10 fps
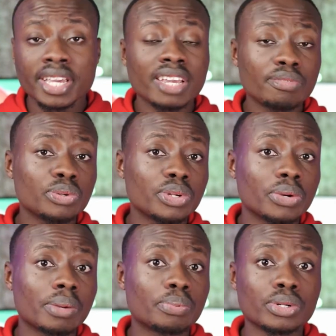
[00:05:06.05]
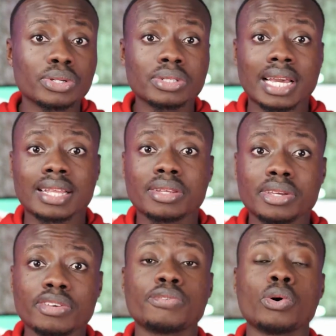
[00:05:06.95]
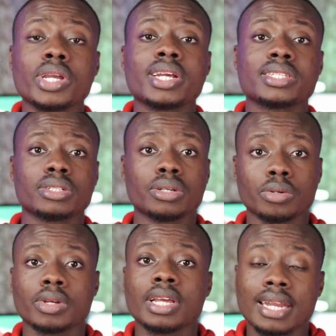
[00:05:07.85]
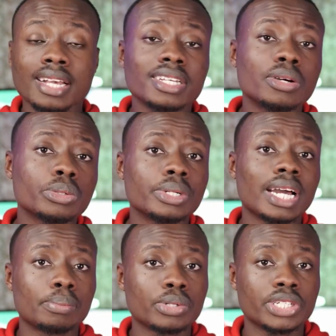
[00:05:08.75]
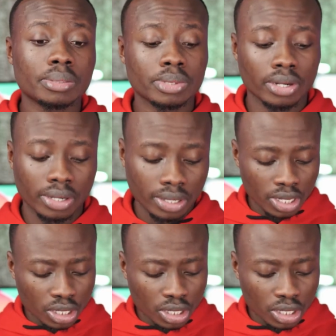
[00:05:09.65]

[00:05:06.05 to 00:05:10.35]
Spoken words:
even though they were produced like 3-4 years ago. That's how good Apple chips are.